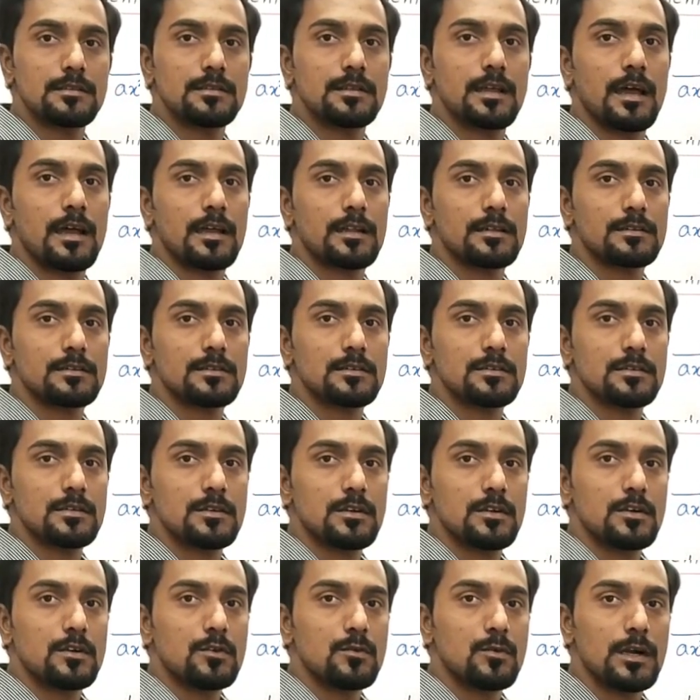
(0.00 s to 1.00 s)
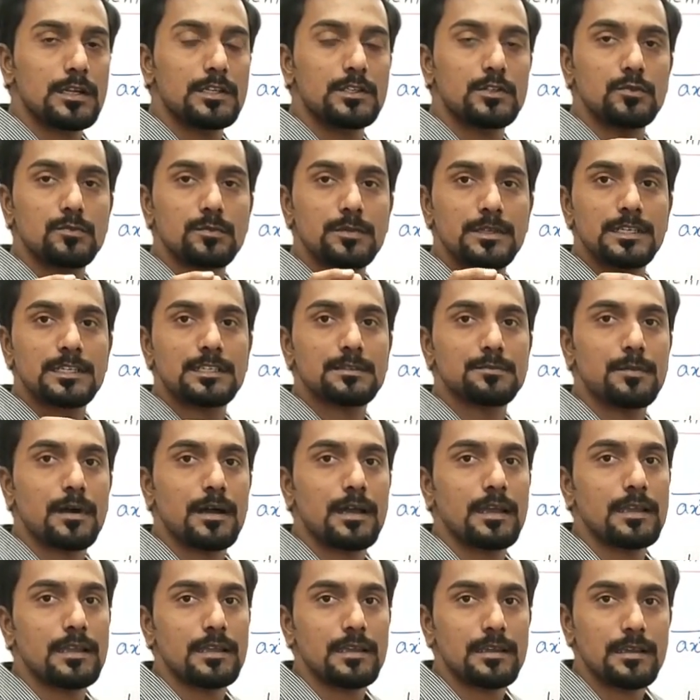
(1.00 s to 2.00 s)
that what you mean
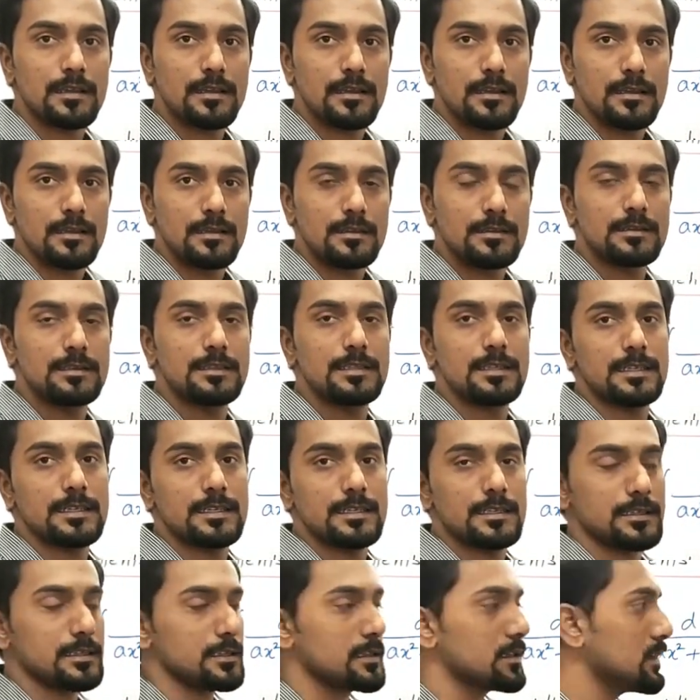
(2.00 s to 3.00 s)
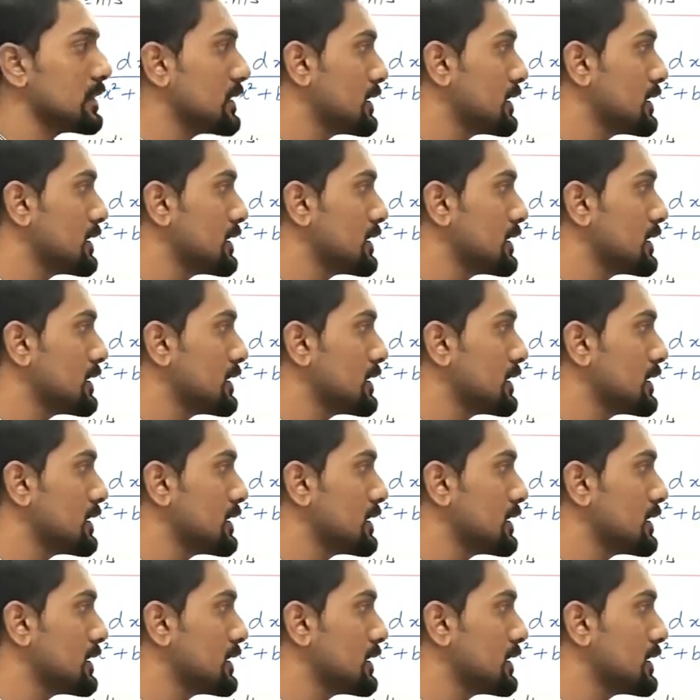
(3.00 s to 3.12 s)
by d.